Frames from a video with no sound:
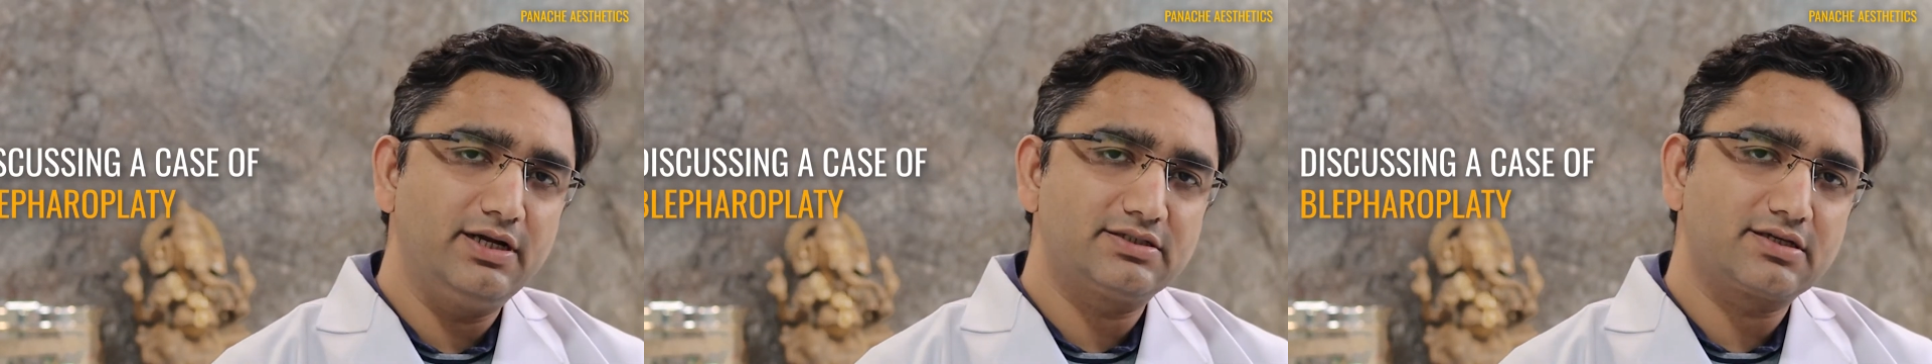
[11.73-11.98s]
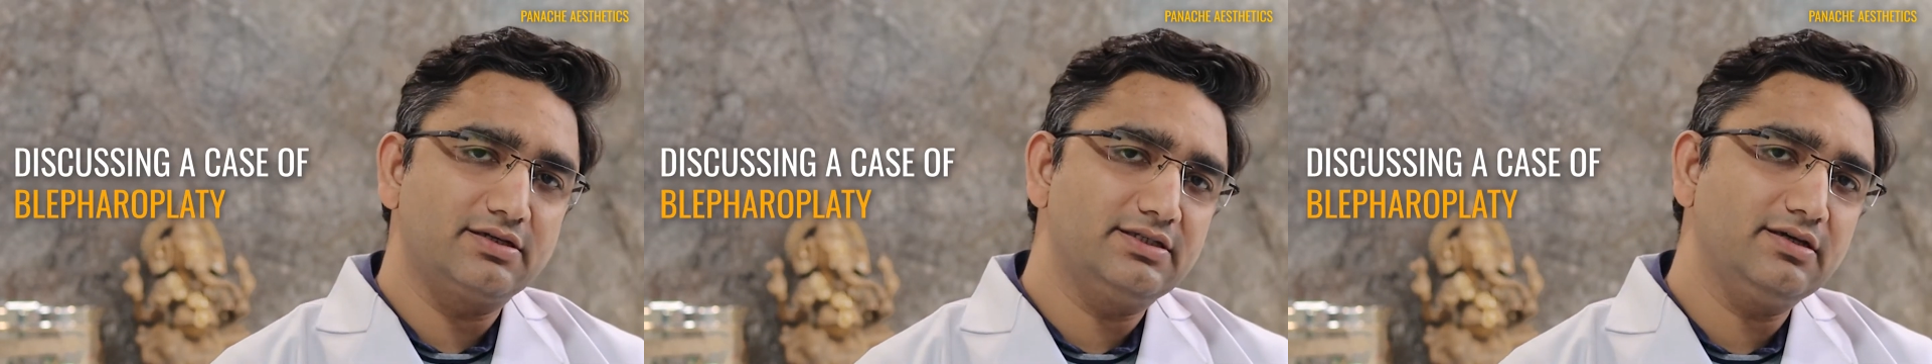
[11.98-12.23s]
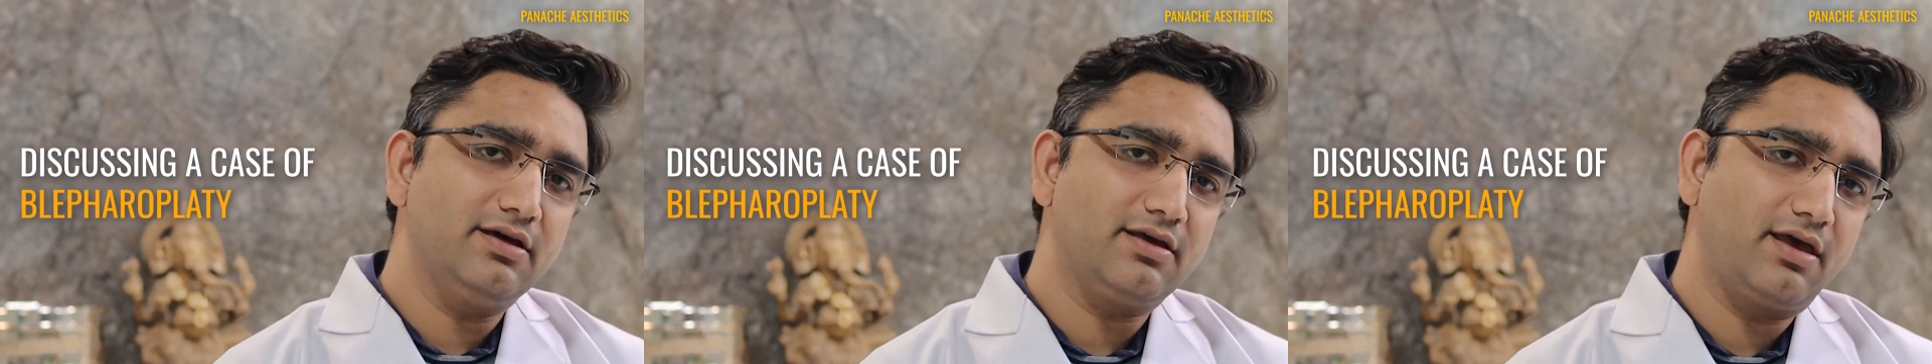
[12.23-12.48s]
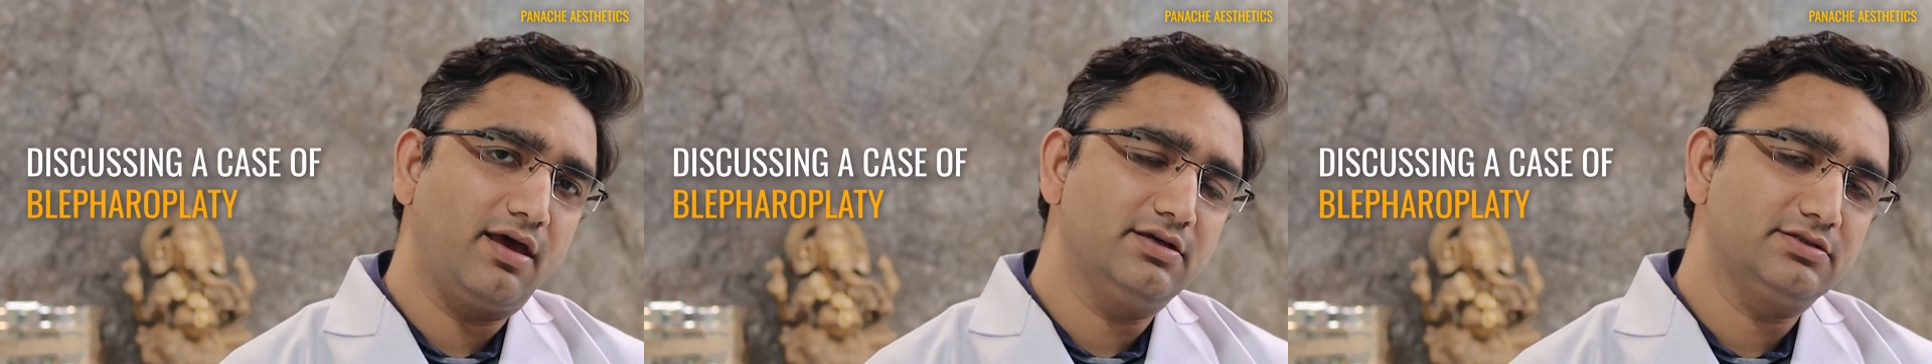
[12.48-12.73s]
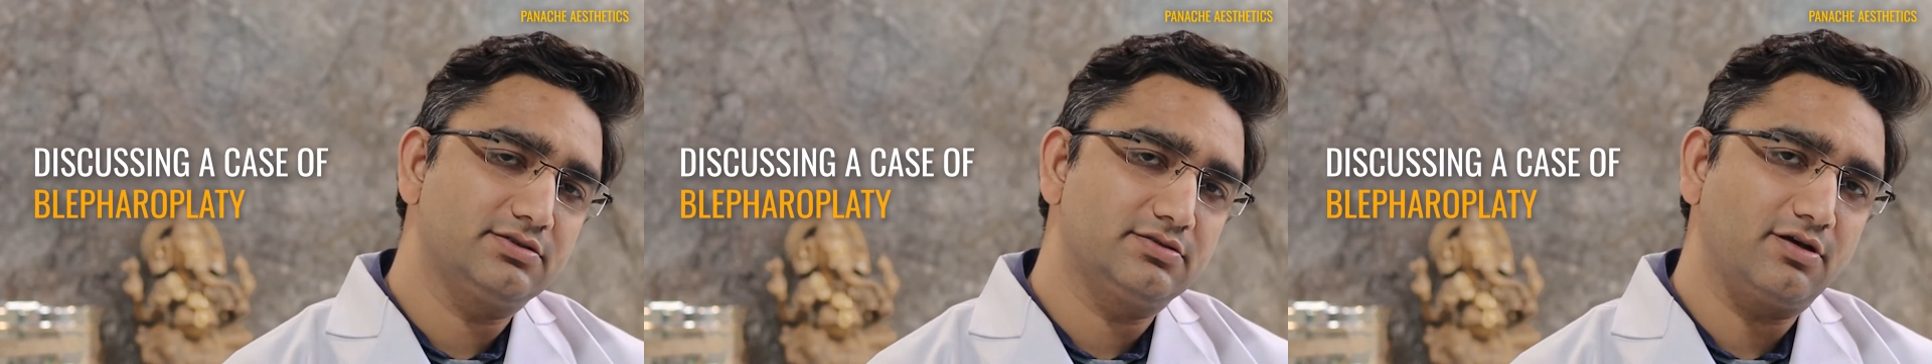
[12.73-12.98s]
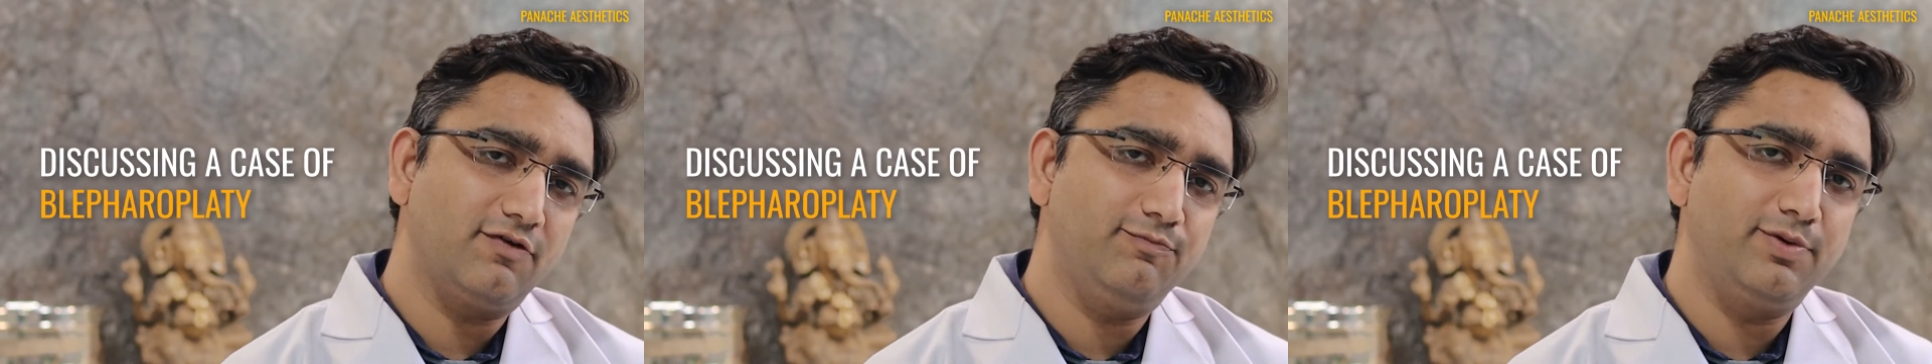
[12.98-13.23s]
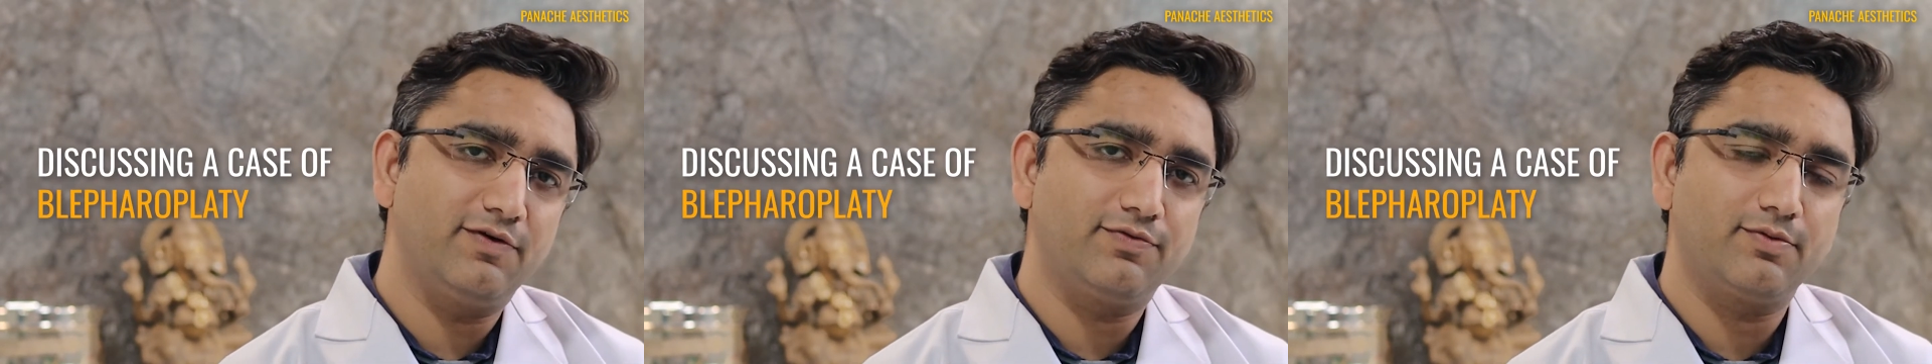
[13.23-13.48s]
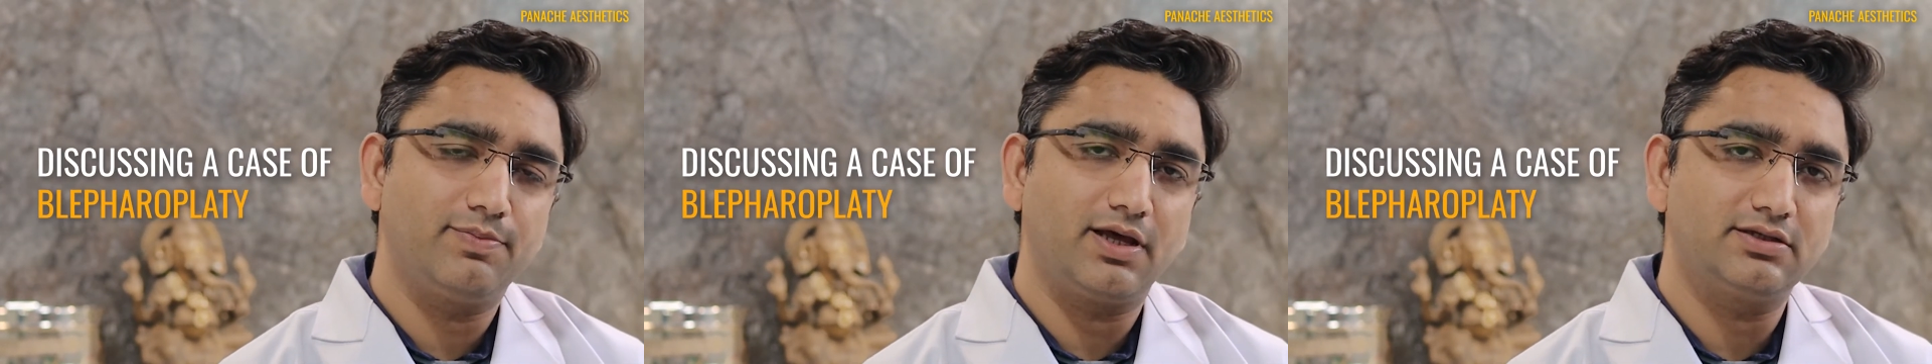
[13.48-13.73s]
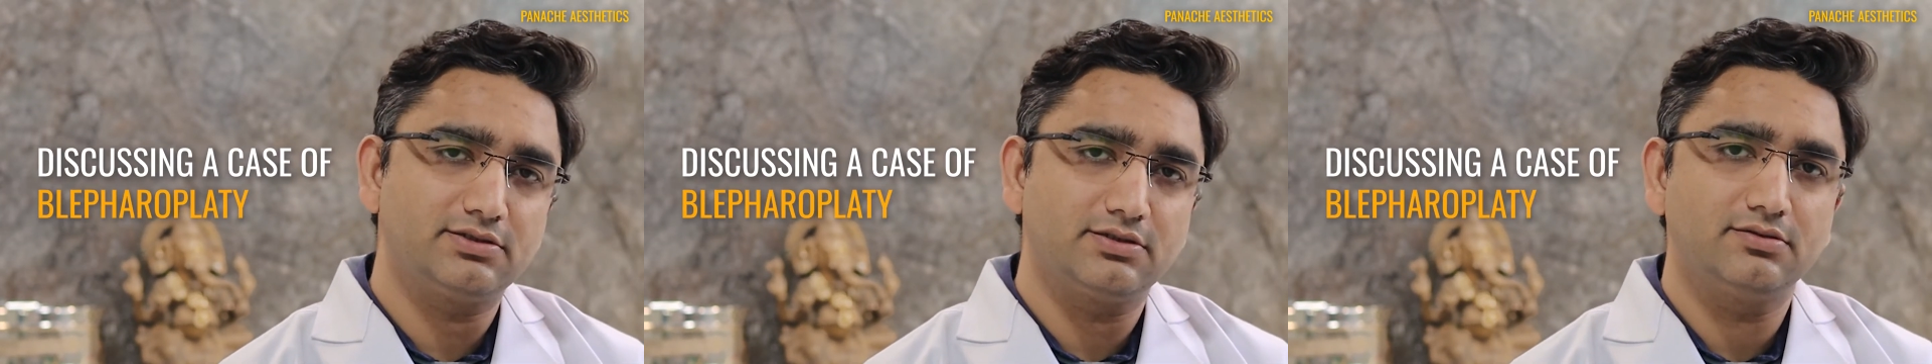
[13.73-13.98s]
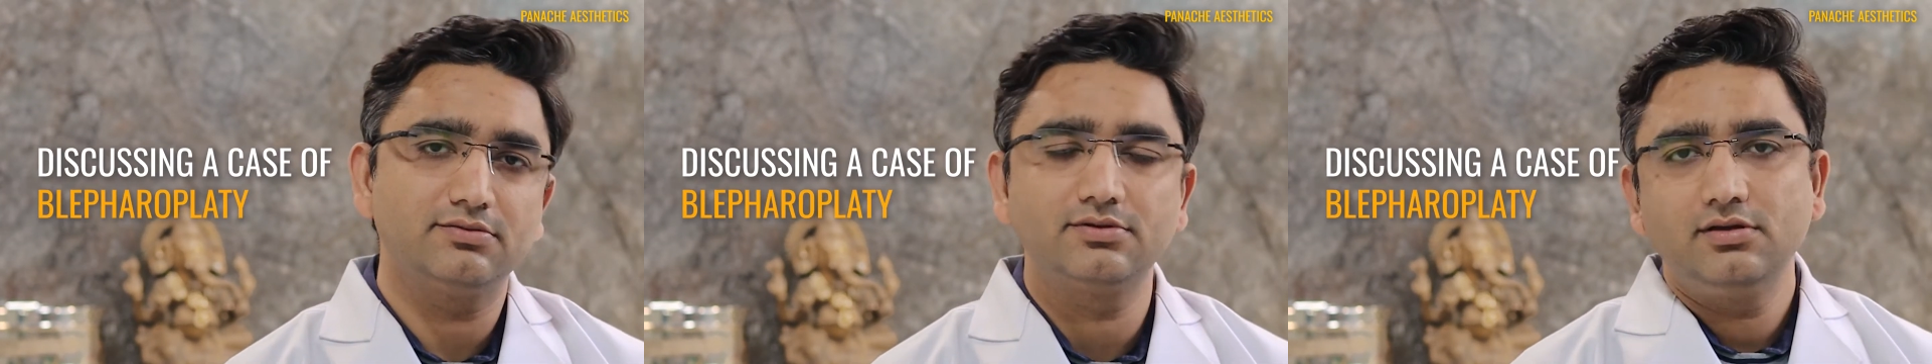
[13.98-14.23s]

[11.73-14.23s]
be discussing a case of blepharoplasty.